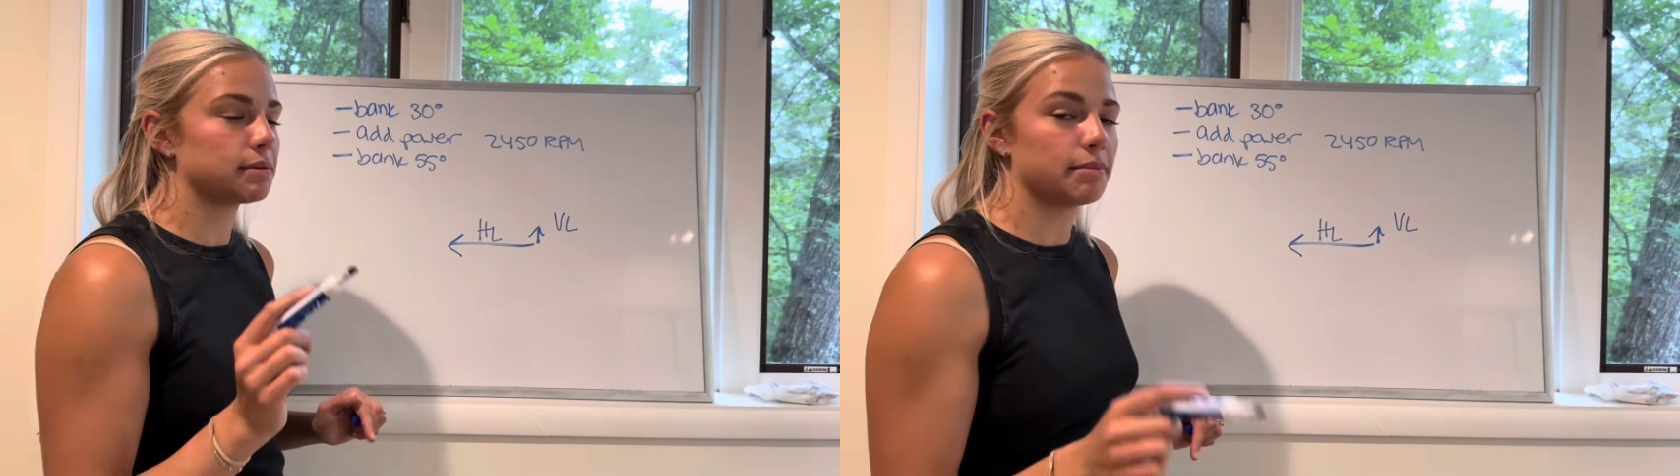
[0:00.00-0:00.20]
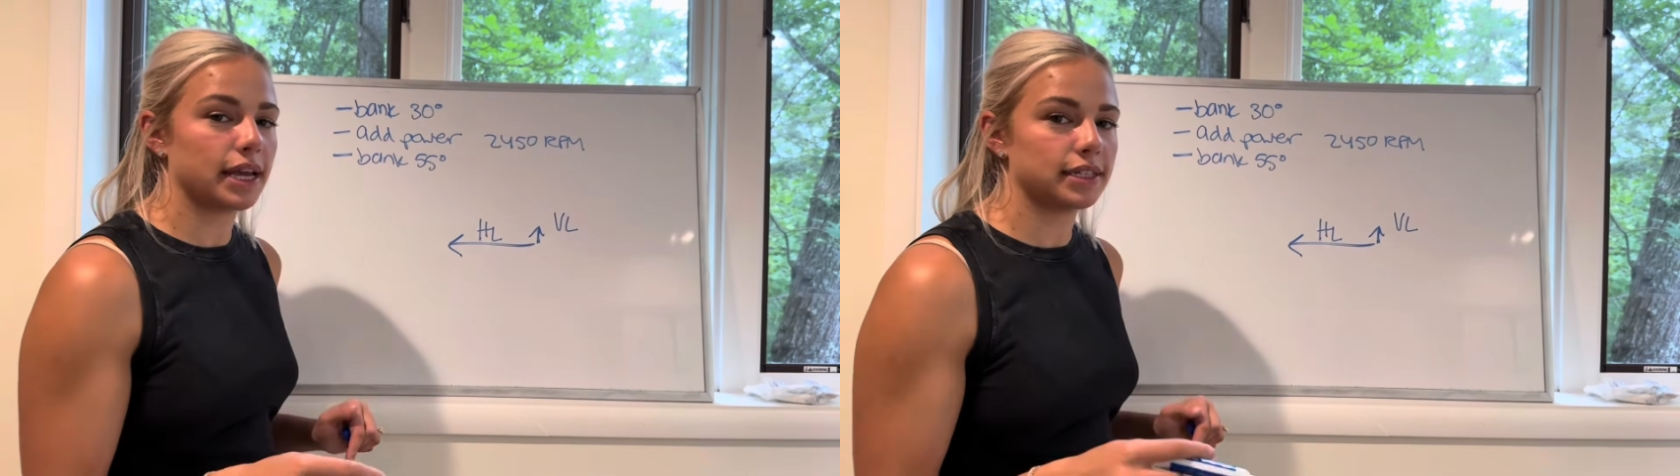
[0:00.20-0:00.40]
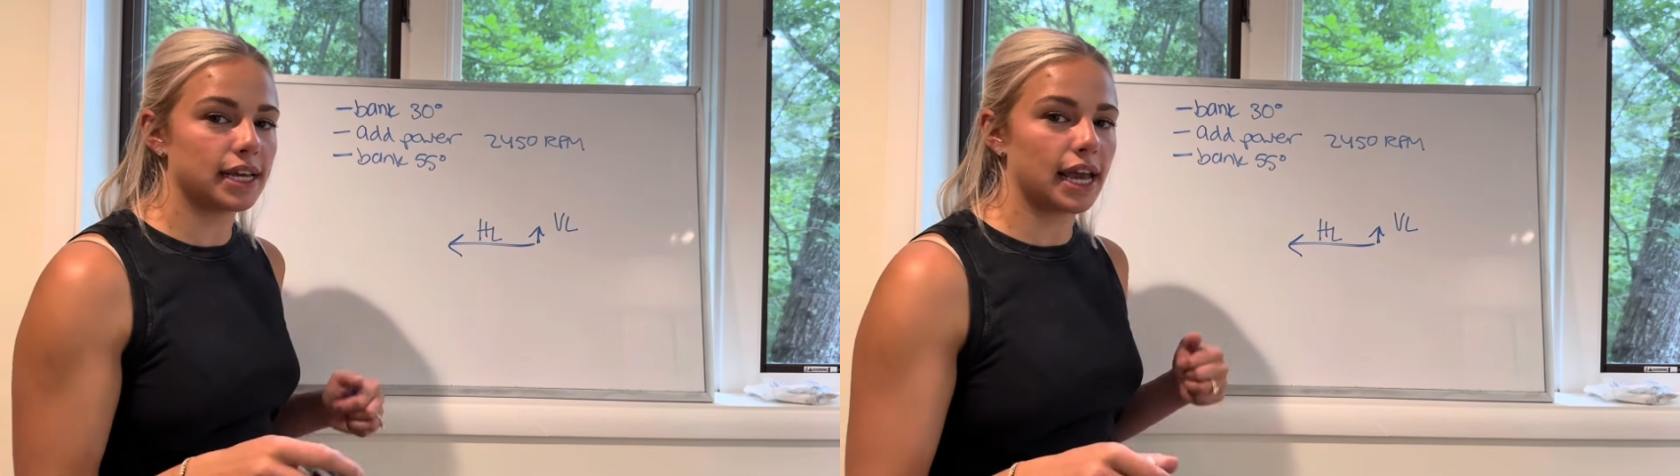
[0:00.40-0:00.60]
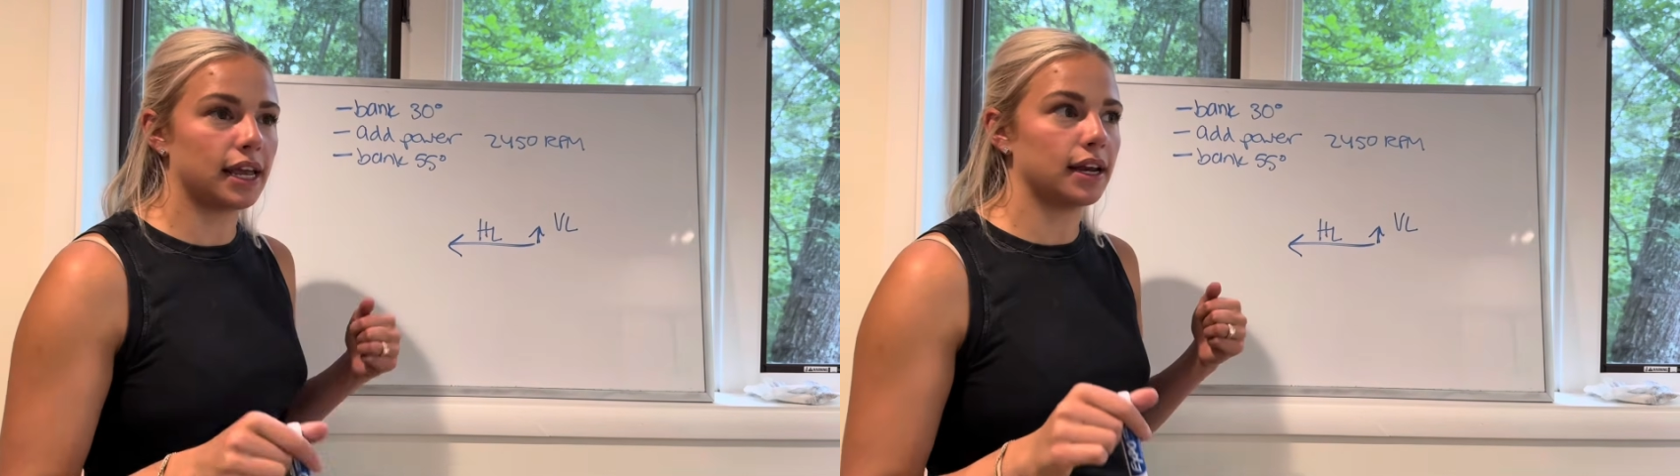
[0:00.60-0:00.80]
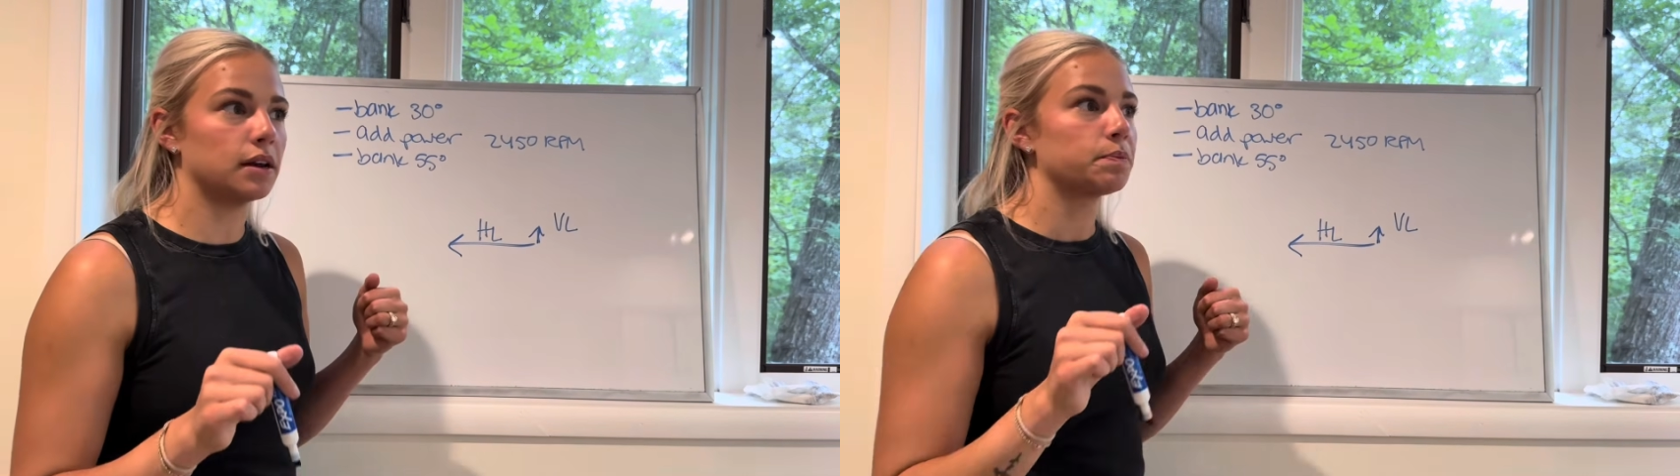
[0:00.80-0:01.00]

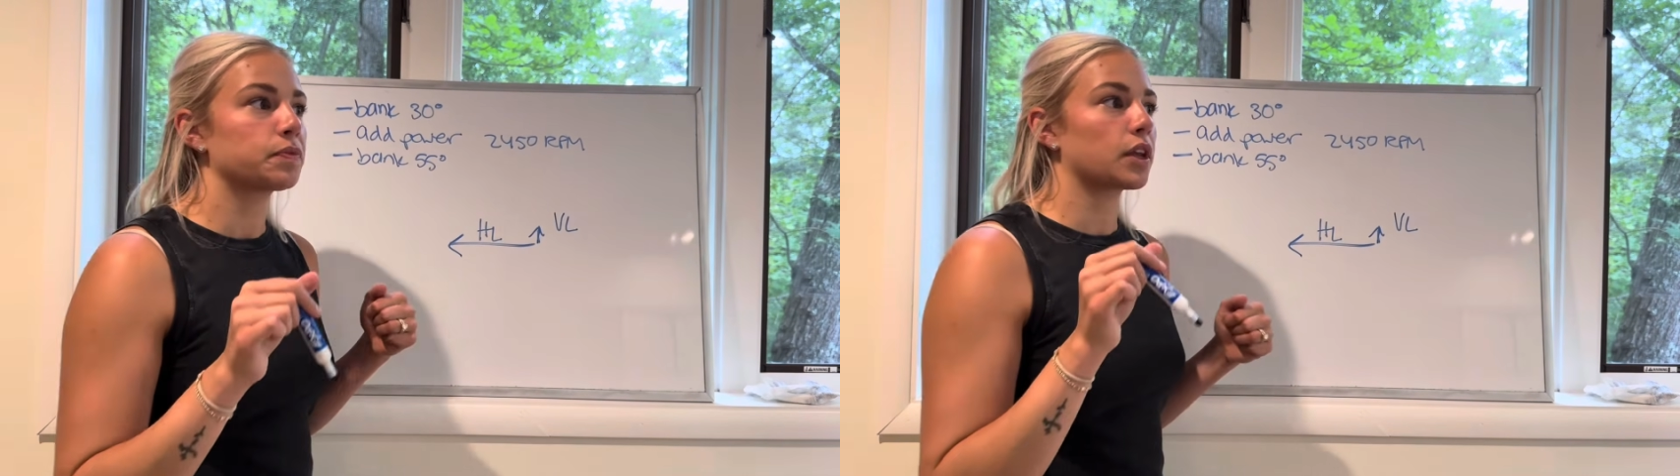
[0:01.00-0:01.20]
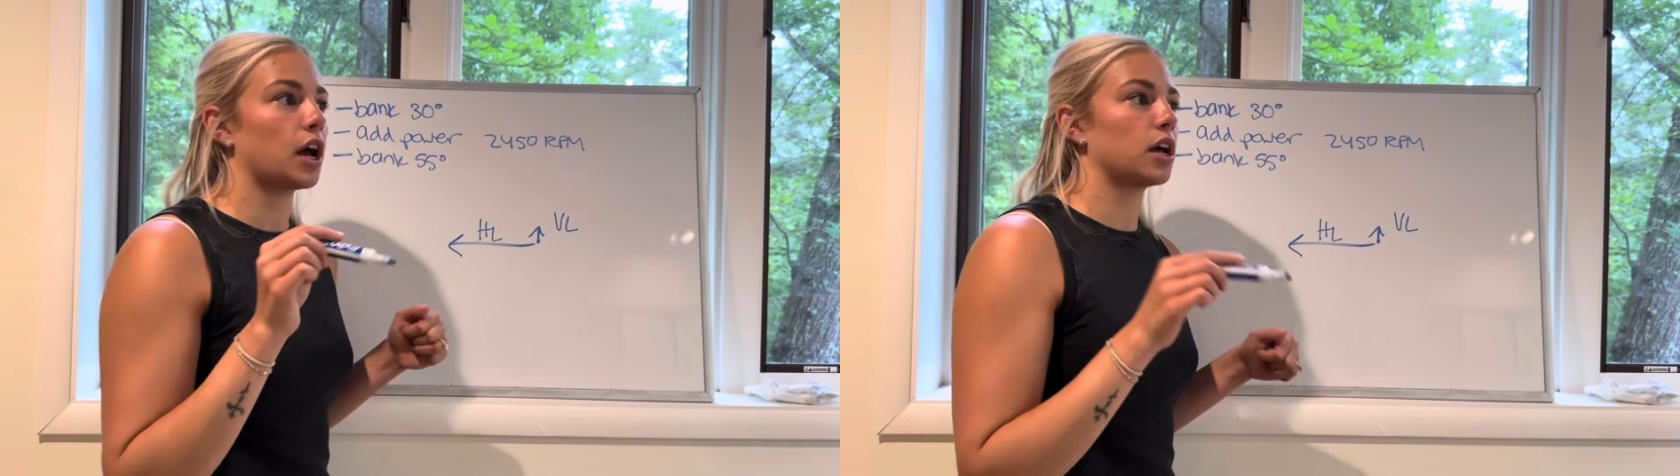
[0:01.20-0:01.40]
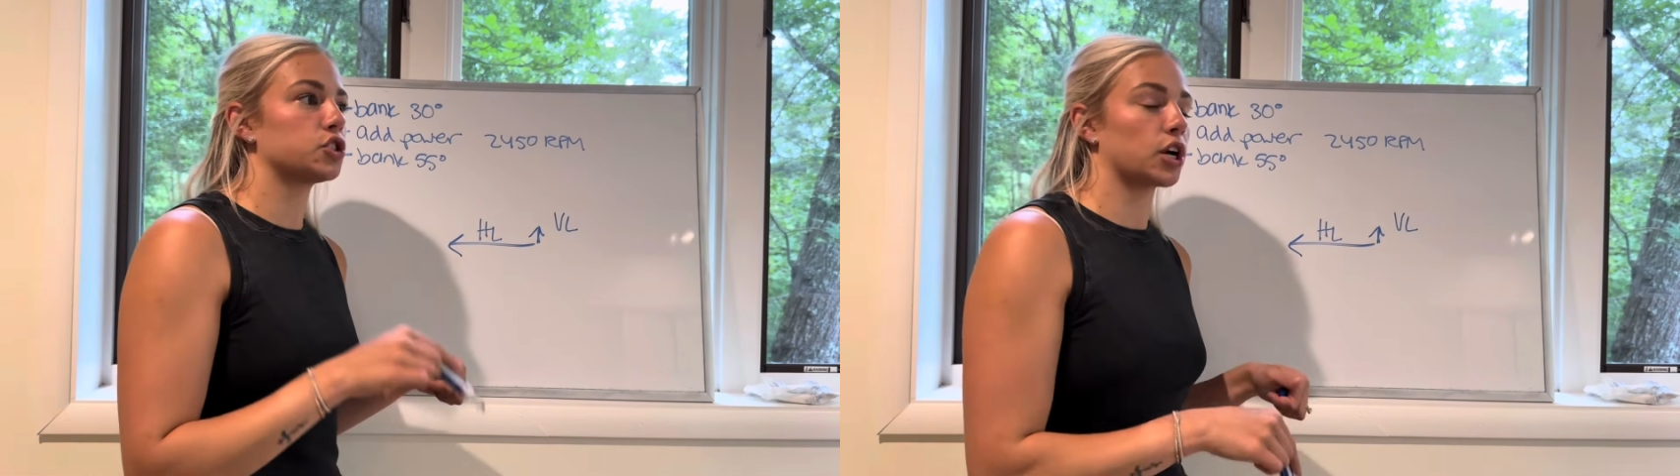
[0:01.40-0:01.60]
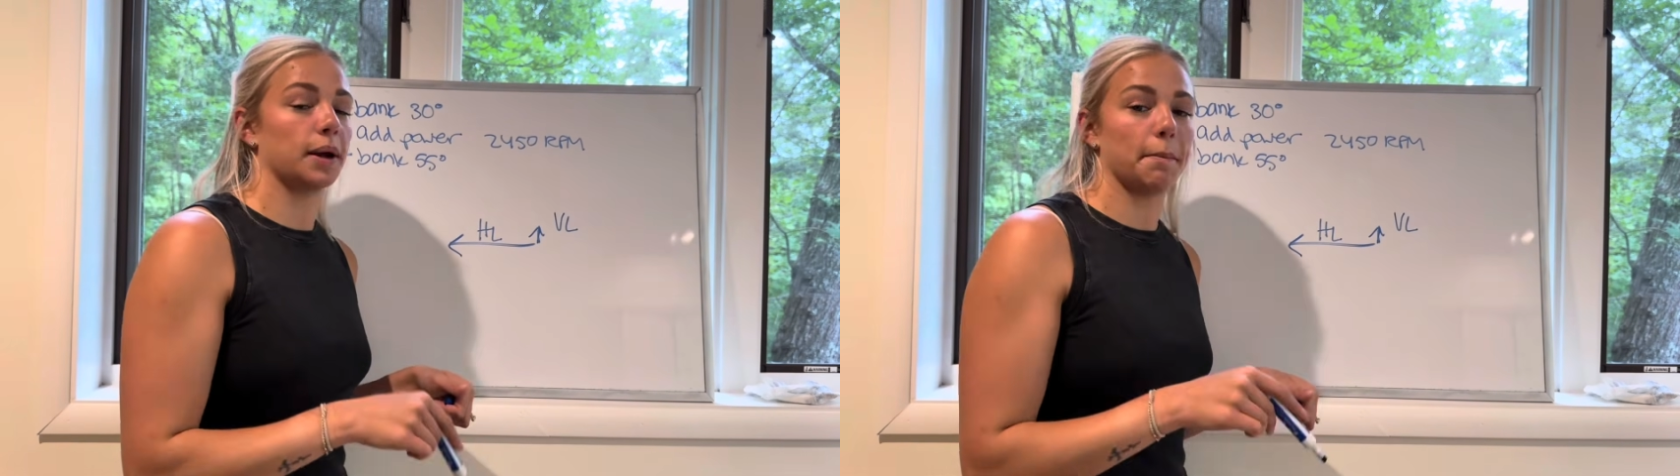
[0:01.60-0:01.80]
maintain a certain